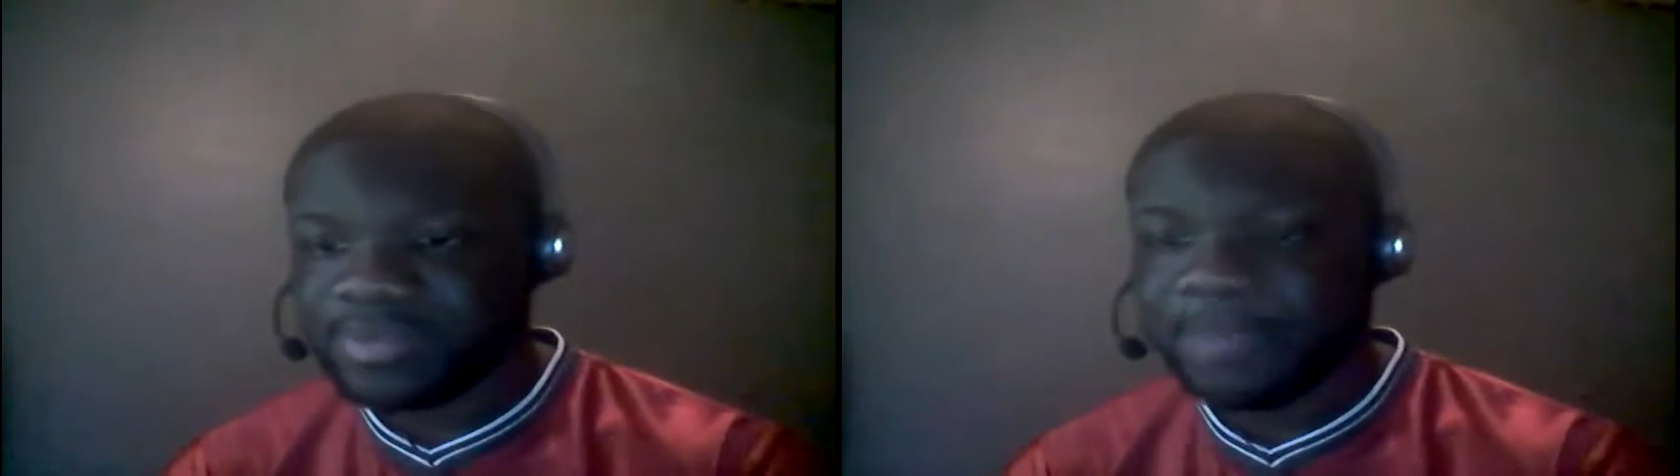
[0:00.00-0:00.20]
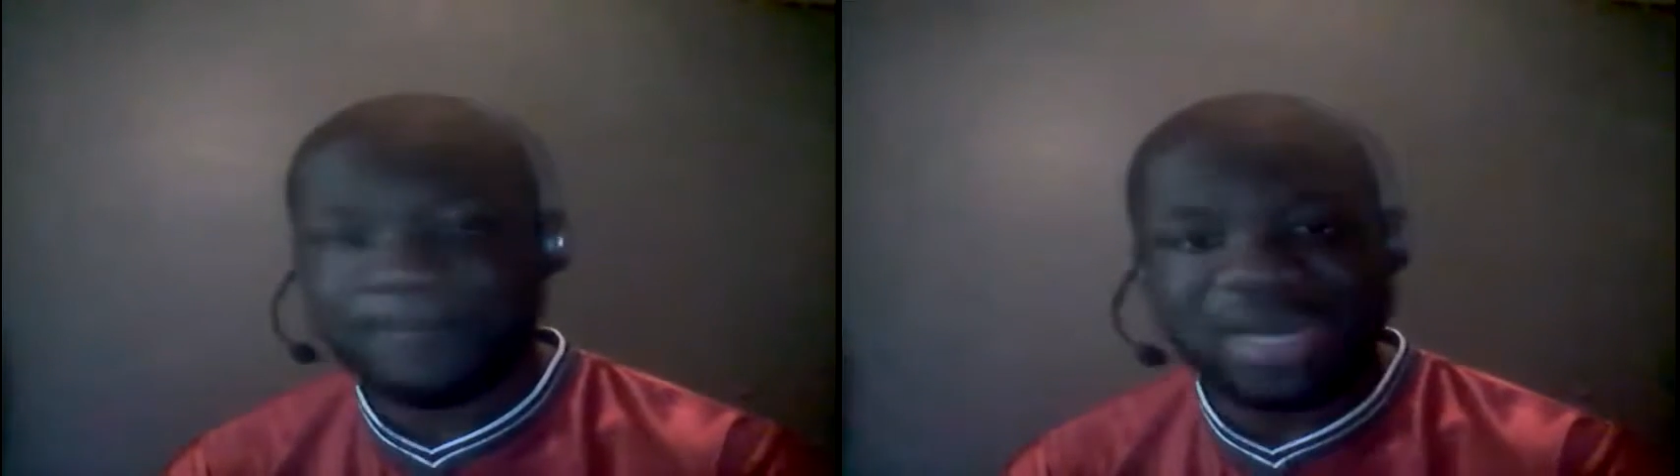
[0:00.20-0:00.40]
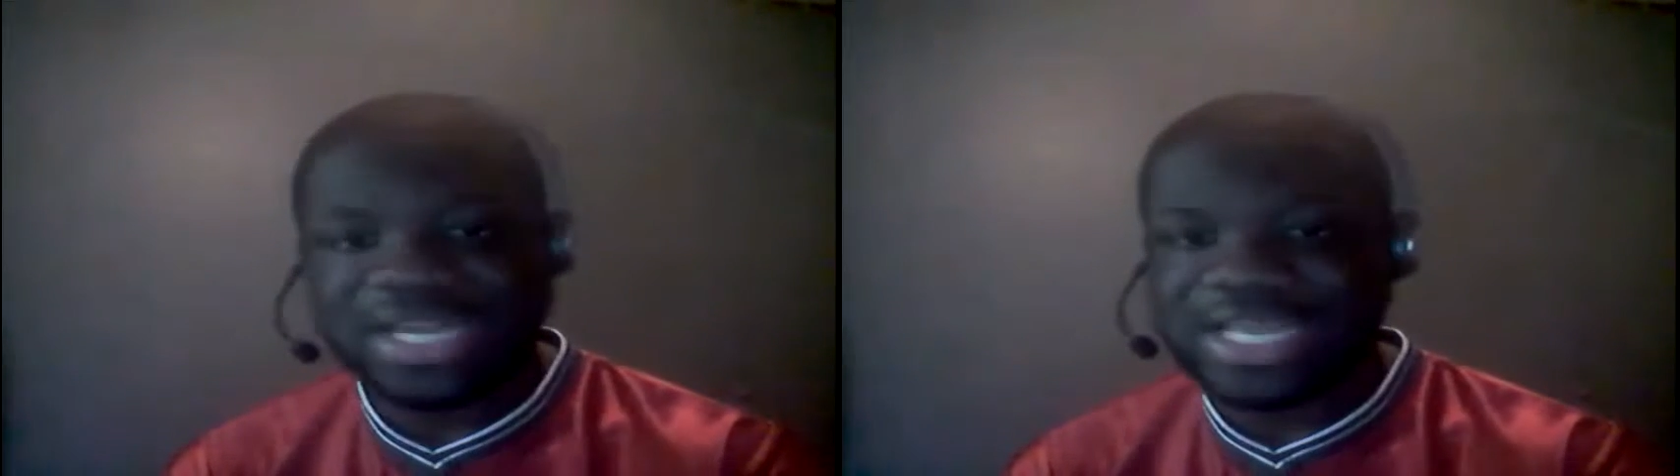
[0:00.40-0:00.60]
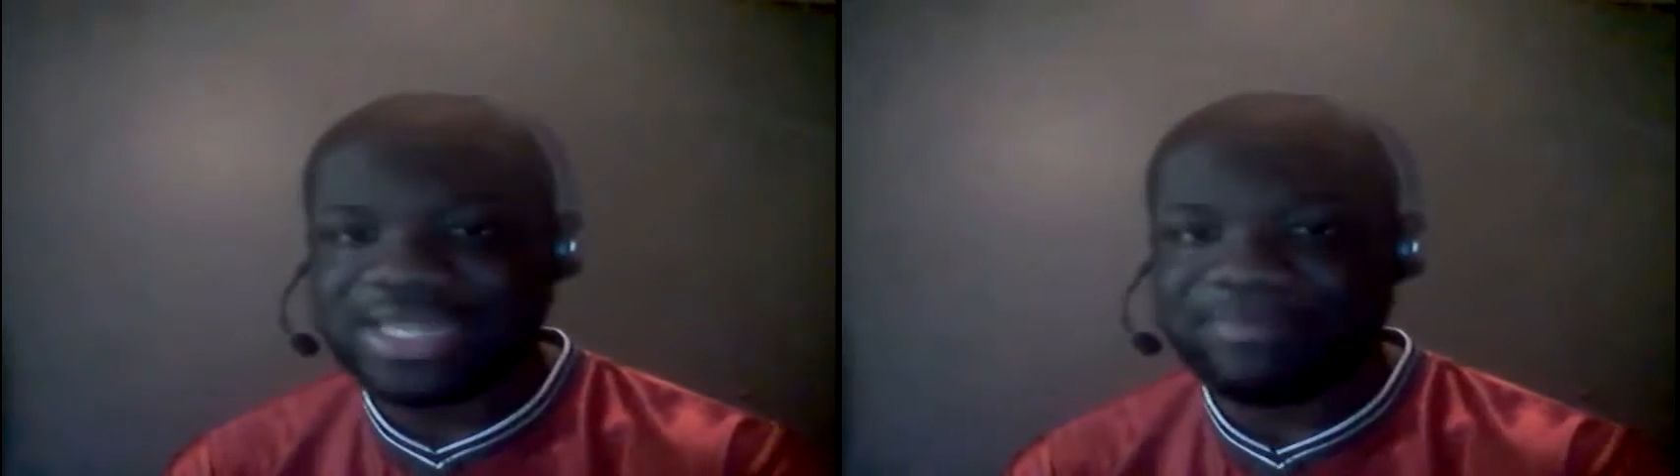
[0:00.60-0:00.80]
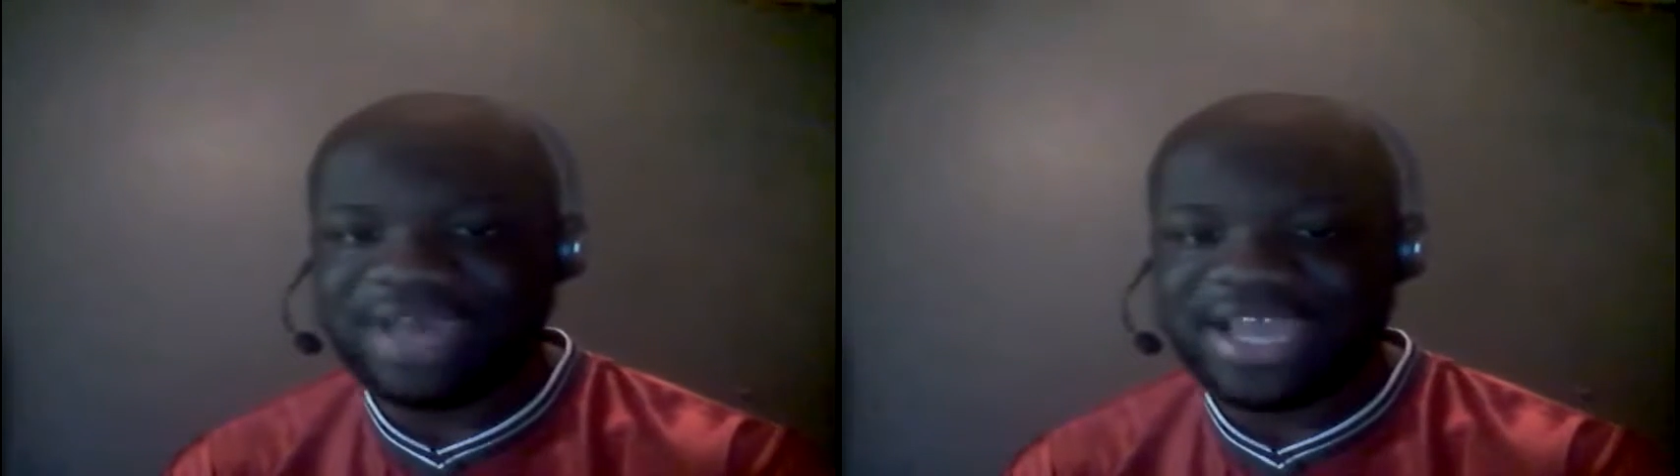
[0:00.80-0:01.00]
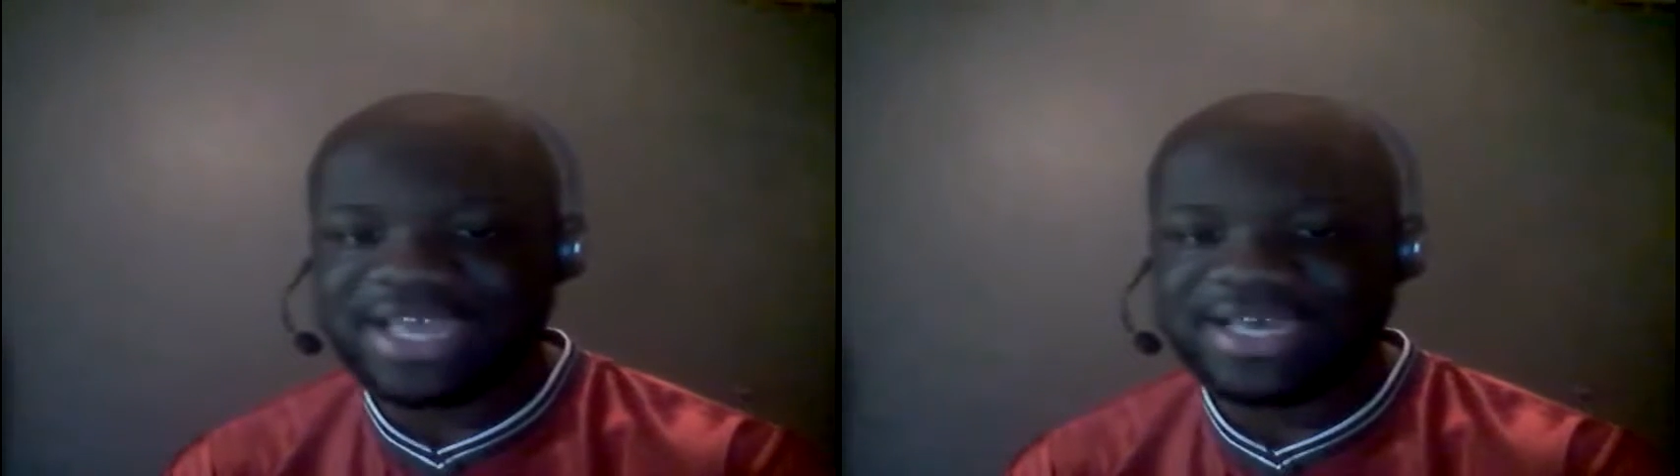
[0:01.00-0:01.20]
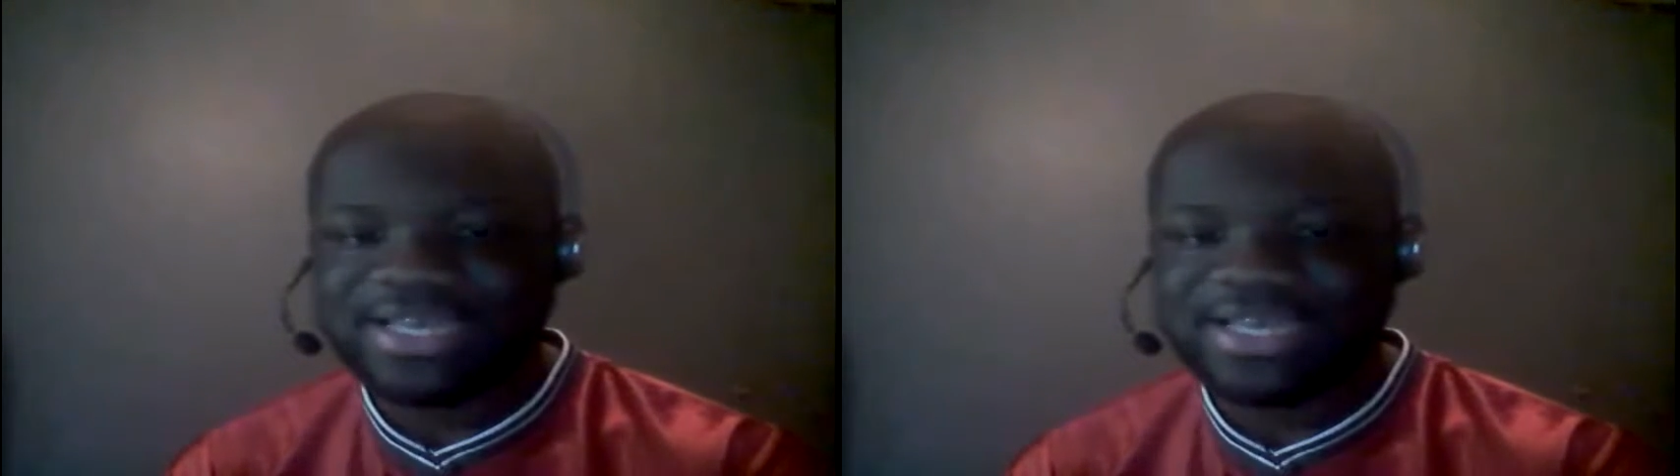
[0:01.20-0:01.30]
Money in the Bank,